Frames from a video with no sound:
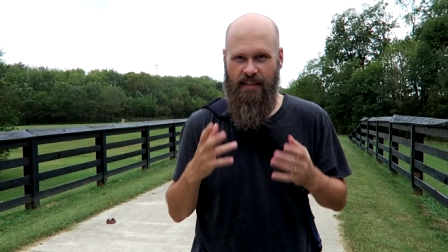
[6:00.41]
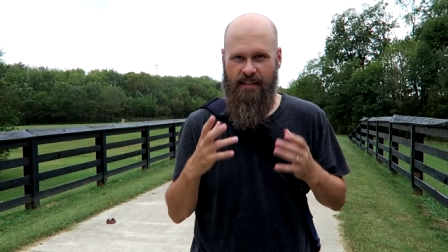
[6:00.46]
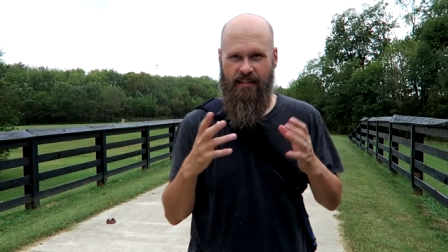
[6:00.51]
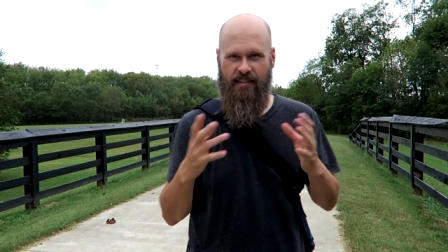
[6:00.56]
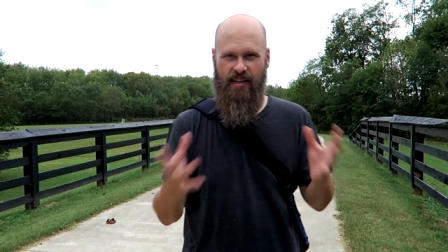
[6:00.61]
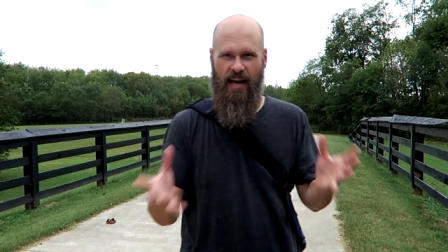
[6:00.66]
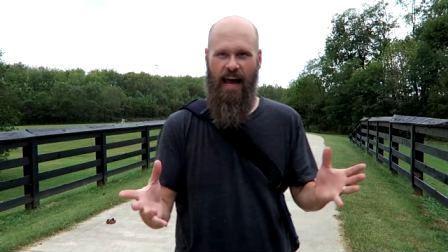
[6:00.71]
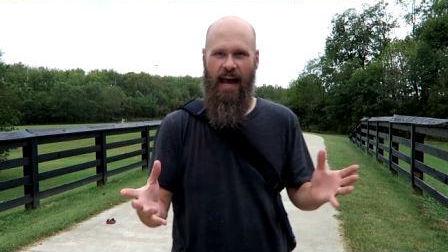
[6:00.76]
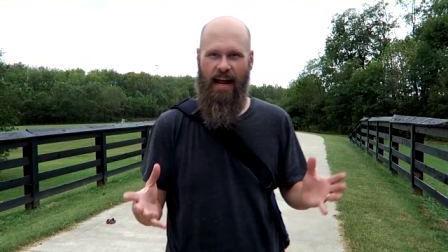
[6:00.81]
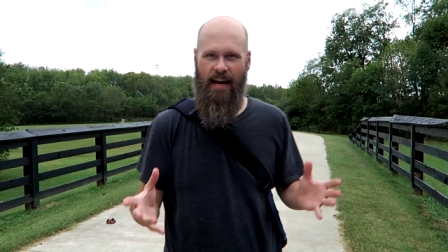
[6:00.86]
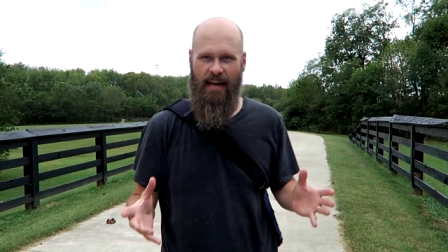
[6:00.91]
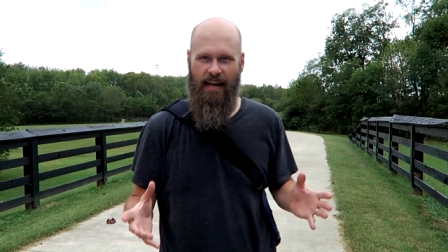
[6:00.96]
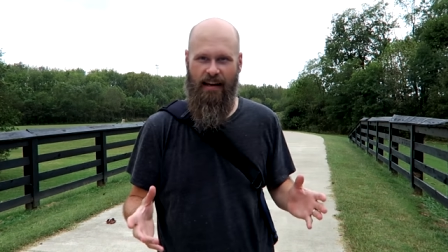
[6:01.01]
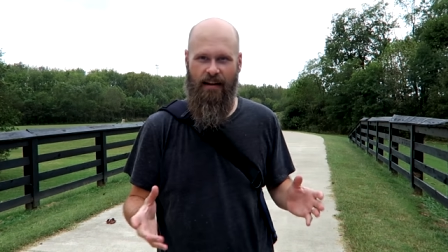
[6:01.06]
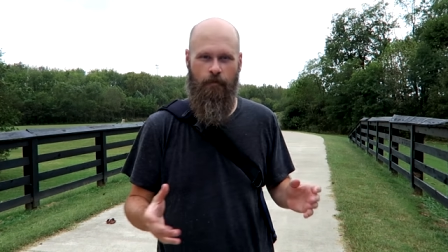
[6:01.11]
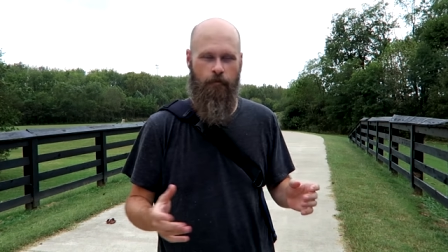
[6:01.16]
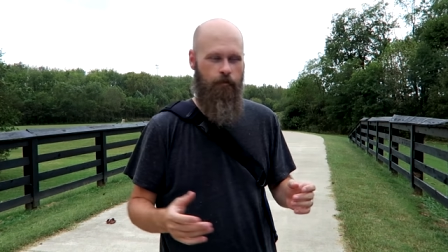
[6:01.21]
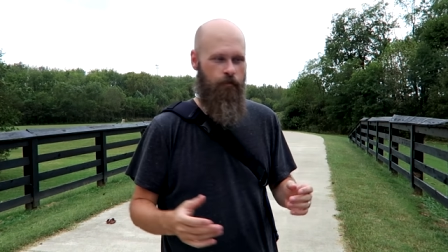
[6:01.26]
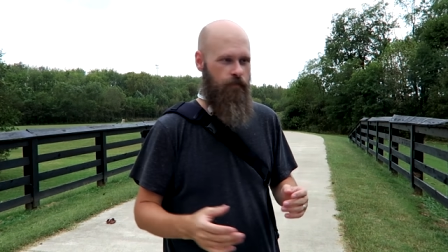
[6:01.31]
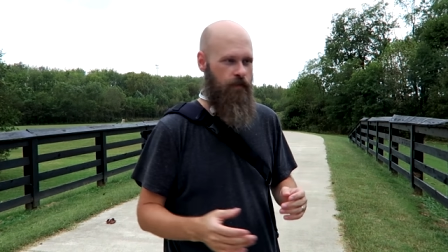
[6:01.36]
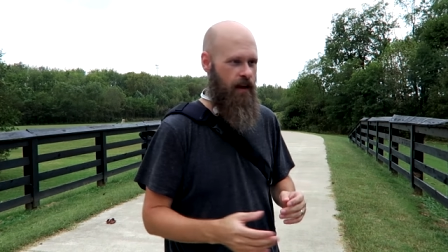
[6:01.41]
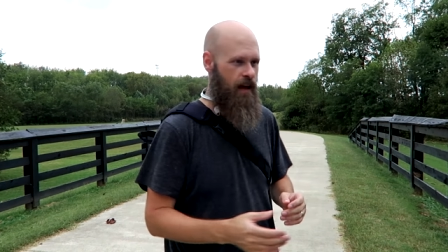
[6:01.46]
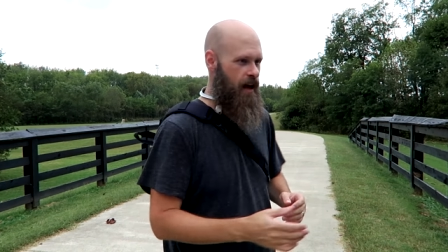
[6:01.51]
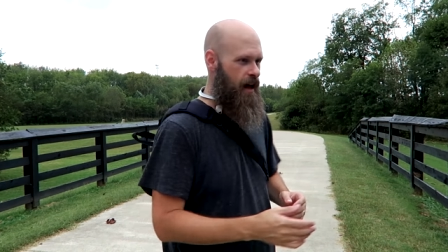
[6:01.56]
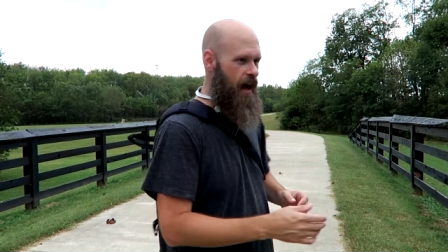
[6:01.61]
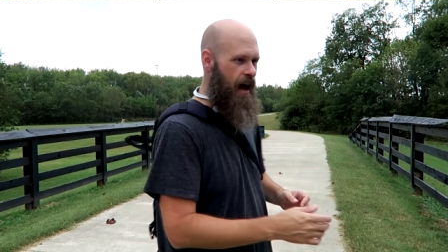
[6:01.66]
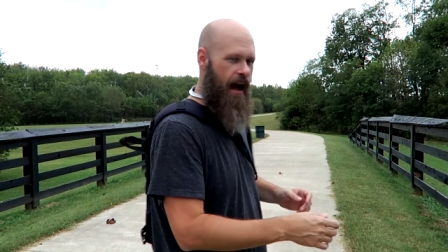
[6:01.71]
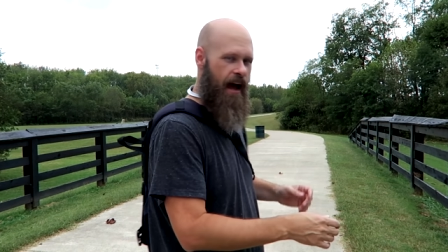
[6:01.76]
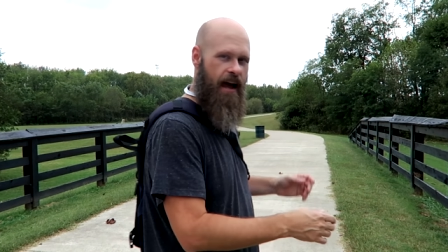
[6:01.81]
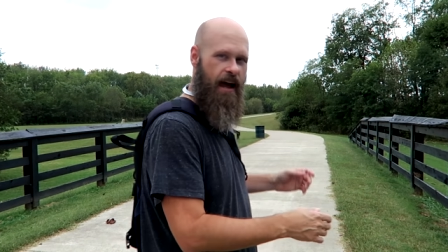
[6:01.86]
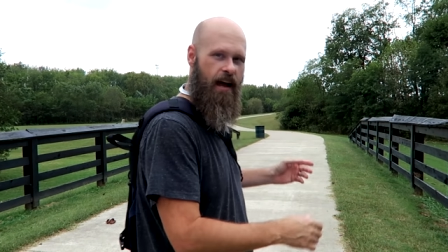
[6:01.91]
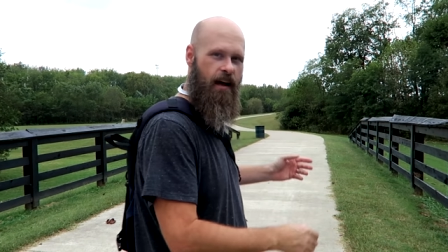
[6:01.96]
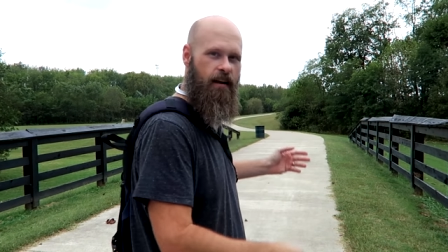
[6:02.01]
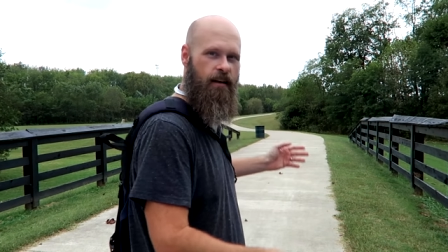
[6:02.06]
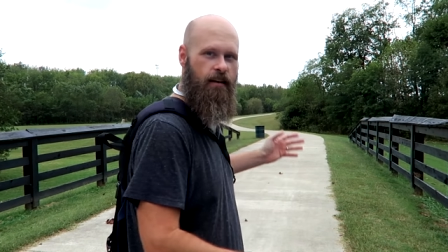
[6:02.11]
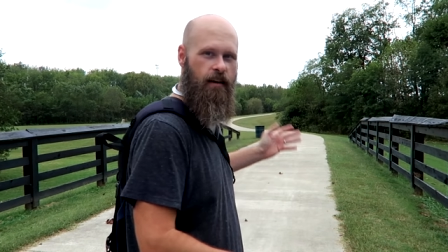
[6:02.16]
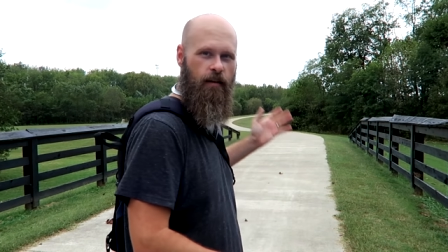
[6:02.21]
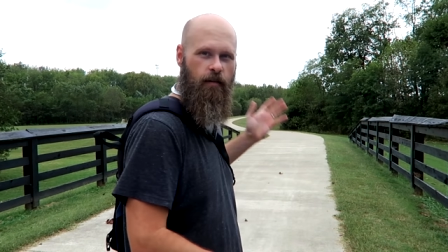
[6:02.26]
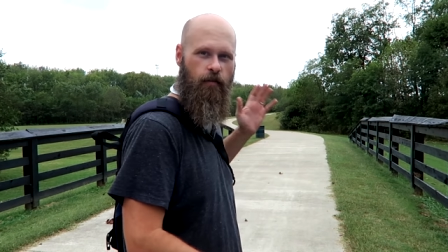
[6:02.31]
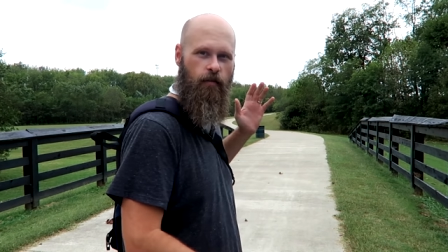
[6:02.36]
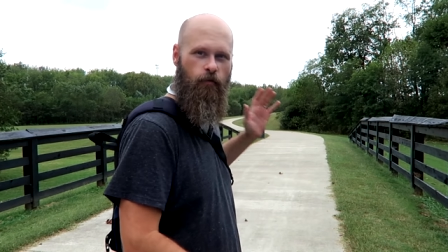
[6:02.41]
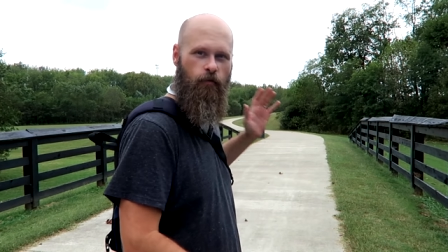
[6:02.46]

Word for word: scanning, and